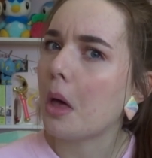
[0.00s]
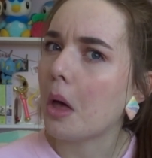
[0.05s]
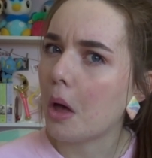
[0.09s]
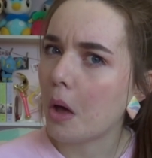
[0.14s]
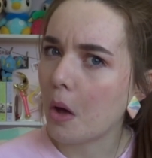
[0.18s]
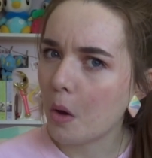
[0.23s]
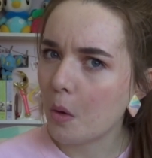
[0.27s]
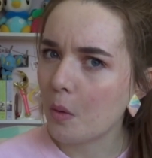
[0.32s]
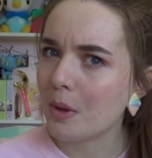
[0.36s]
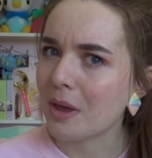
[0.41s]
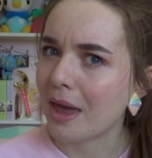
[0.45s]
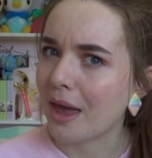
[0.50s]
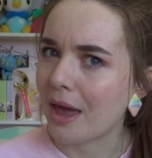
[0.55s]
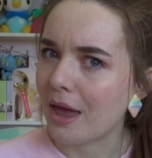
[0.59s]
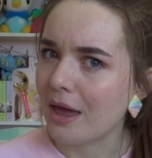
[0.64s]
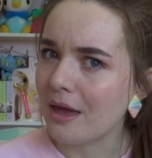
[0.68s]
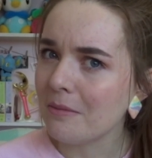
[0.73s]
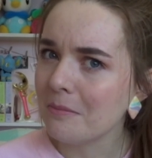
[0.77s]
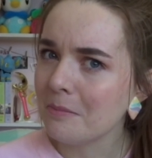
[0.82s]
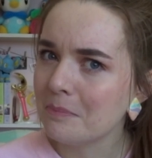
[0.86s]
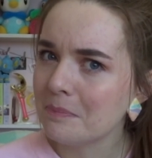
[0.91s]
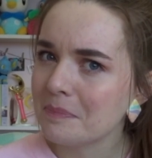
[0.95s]

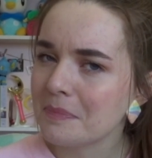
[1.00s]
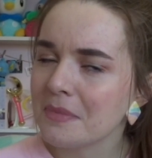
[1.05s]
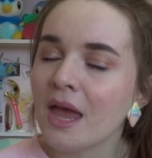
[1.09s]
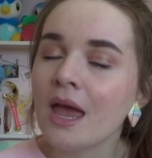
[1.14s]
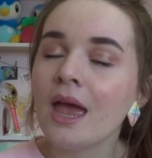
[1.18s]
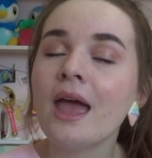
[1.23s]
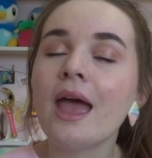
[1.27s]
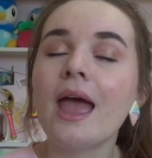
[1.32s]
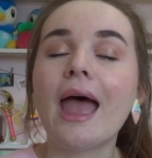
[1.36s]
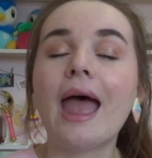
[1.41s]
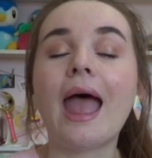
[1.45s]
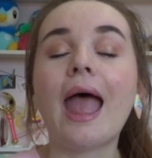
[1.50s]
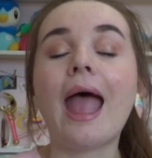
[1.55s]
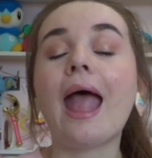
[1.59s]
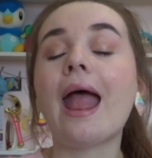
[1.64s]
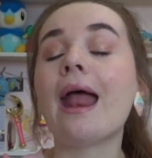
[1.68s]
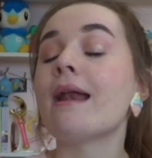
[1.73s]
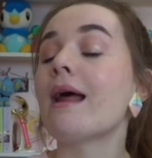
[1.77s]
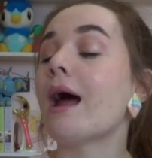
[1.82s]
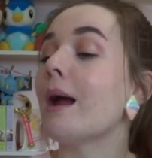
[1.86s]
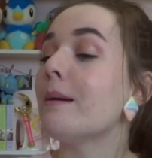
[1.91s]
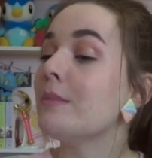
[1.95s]
Okay.
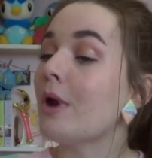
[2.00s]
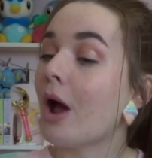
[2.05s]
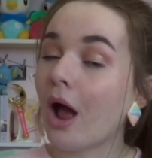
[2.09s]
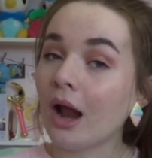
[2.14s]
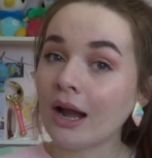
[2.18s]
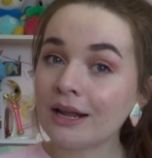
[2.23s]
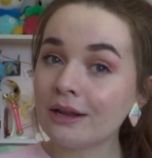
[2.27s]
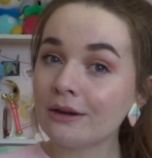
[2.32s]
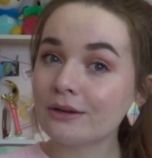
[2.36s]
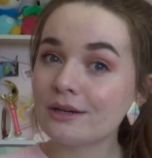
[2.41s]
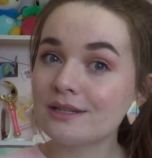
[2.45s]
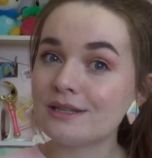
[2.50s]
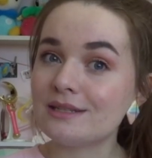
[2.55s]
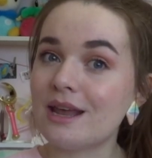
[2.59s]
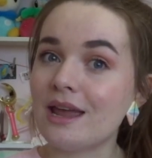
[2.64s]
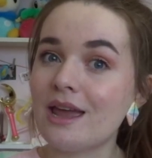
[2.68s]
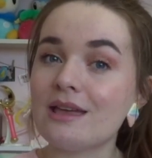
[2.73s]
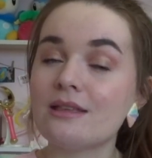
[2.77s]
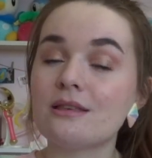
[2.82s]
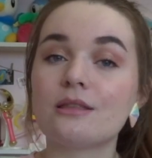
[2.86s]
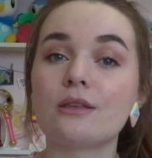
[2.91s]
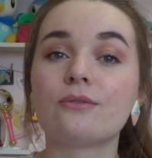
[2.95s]
And I'm not here to
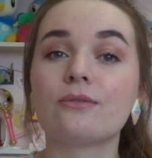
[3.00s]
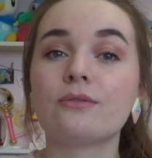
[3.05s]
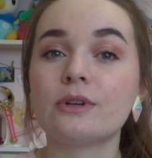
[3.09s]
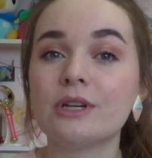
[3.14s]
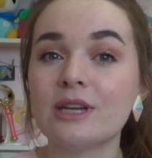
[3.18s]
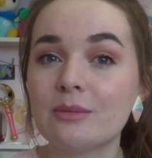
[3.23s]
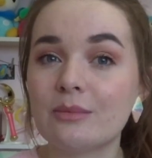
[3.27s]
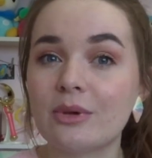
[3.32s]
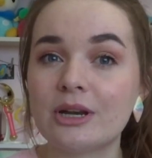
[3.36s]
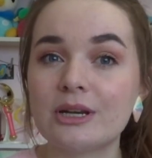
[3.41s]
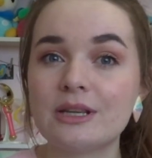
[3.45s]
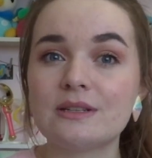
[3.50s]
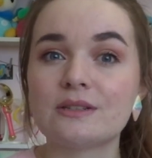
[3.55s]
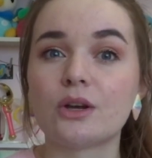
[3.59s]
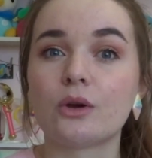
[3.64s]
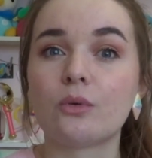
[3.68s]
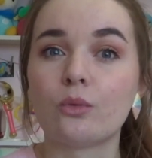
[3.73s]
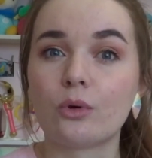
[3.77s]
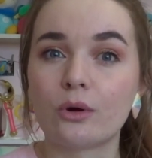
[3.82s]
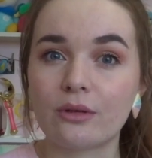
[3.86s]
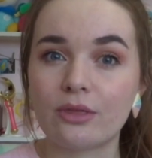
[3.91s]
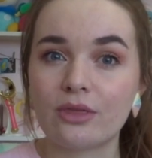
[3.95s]
say that the freeing bunnies are
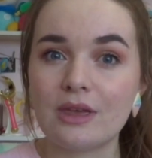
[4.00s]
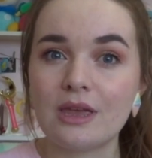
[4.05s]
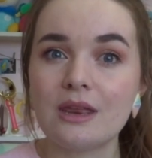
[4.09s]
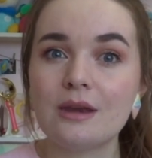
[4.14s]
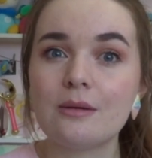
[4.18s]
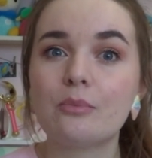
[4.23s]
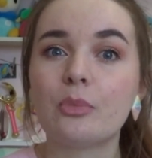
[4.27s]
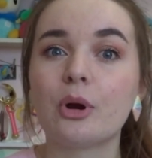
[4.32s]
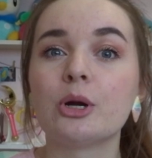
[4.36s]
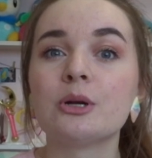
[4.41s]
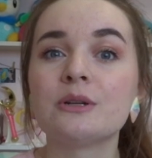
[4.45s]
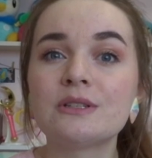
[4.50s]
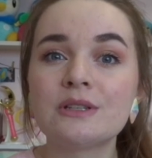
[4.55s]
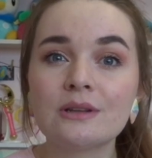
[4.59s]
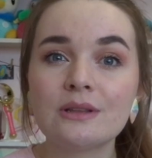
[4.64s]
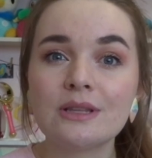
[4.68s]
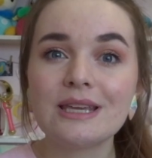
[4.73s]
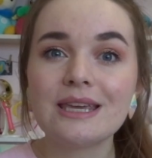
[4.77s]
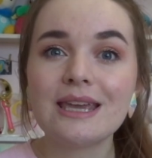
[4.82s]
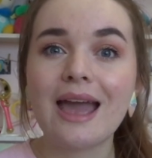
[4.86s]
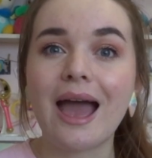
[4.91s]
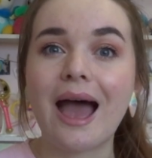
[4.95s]
worth it.
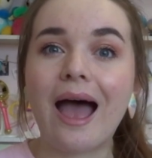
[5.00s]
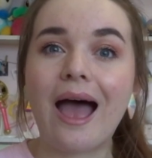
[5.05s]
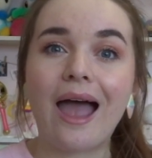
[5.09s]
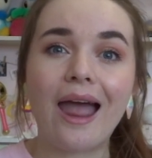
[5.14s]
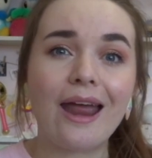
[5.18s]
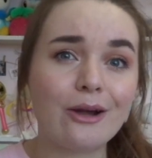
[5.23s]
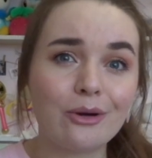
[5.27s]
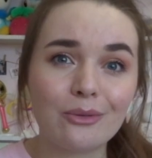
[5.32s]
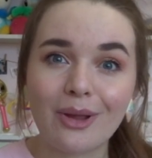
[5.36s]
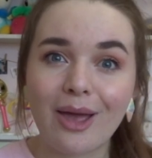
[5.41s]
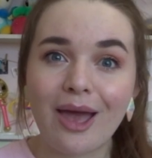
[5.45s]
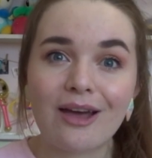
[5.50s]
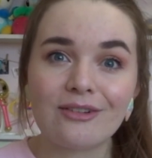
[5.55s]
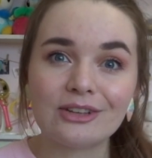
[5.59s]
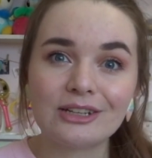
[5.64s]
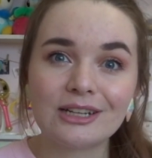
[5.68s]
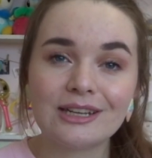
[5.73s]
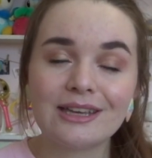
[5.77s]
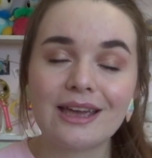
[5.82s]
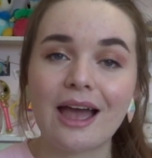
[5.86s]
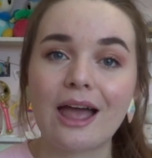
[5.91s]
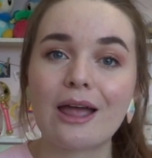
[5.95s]
Personally, I don't have
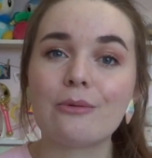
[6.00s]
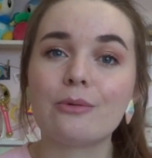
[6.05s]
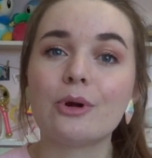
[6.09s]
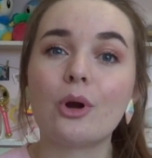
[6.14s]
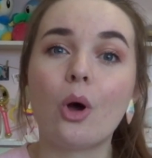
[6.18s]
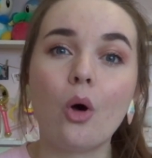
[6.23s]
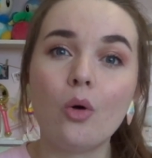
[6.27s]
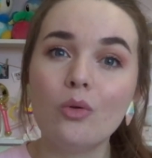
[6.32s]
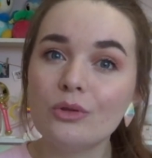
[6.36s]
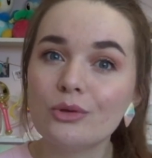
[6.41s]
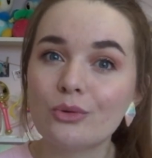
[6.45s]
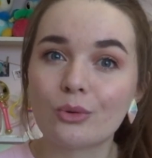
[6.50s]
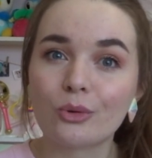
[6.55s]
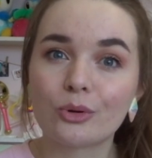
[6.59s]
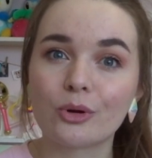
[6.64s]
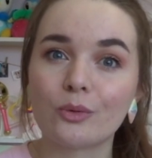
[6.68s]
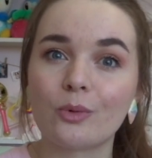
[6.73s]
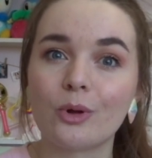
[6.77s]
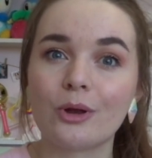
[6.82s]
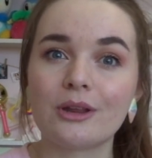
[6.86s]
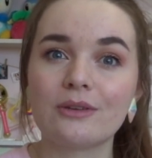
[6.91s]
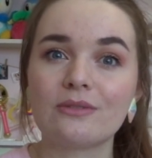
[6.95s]
any. I would only order
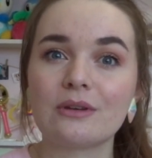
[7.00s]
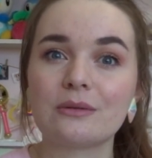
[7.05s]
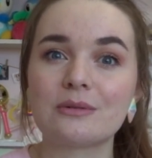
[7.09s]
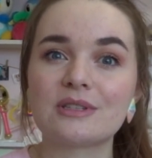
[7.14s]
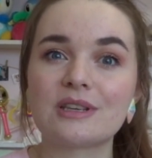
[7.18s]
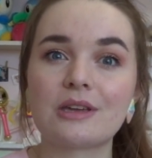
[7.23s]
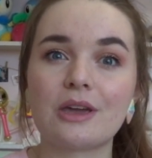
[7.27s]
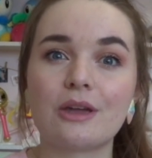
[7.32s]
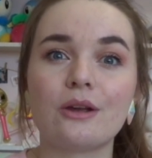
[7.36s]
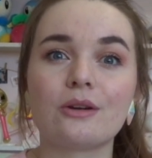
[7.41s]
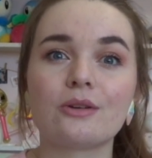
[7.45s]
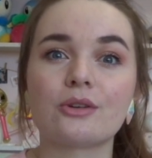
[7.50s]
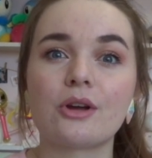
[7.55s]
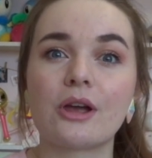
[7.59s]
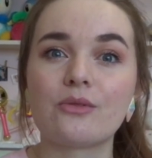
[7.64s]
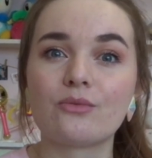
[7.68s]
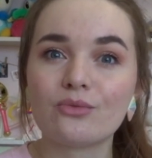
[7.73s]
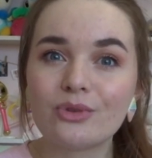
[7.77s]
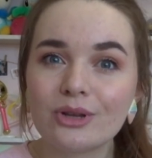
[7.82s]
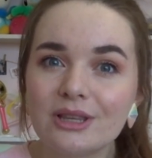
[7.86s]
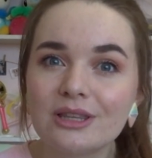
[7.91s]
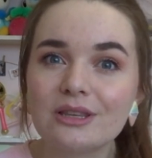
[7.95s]
one if it was a character I
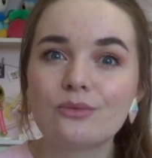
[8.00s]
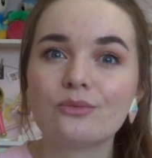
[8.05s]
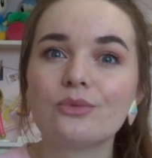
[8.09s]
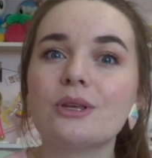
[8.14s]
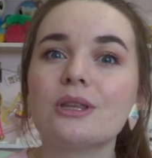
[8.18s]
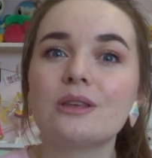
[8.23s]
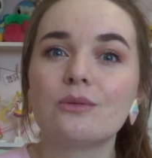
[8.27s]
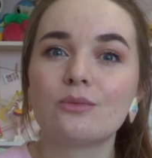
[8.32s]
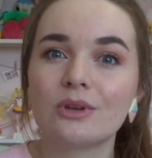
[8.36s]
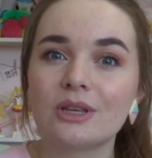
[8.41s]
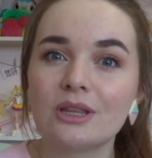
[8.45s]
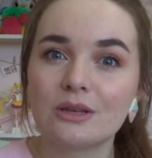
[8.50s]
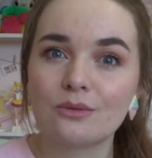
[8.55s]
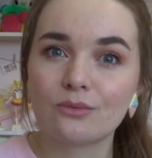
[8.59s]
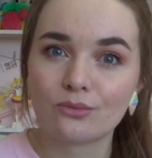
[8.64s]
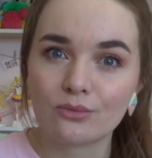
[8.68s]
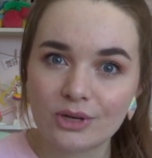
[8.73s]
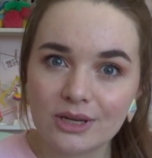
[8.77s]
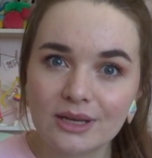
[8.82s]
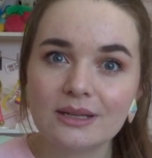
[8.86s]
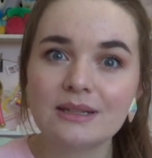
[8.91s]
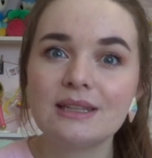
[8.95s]

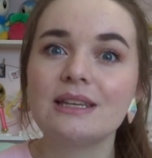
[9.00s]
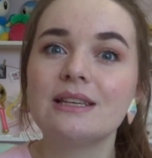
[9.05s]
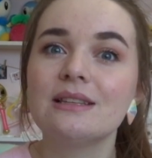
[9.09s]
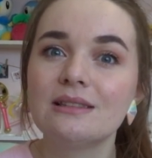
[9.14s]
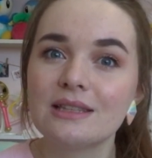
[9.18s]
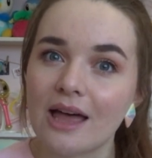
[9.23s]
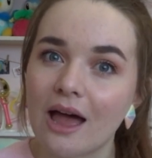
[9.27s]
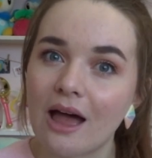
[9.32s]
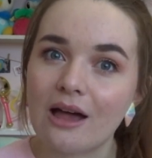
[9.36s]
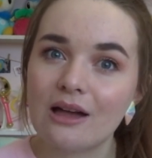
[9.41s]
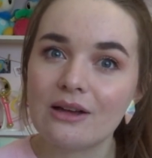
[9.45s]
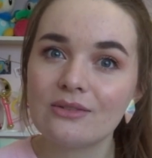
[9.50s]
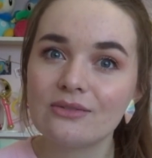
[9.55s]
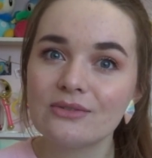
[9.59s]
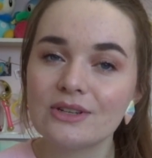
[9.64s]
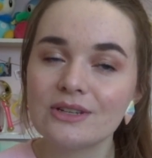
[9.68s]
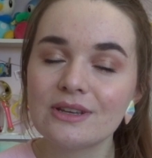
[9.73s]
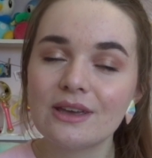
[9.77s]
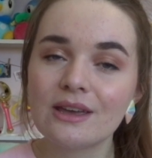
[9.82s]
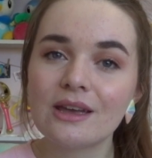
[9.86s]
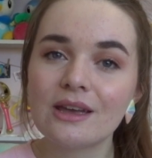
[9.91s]
really loved.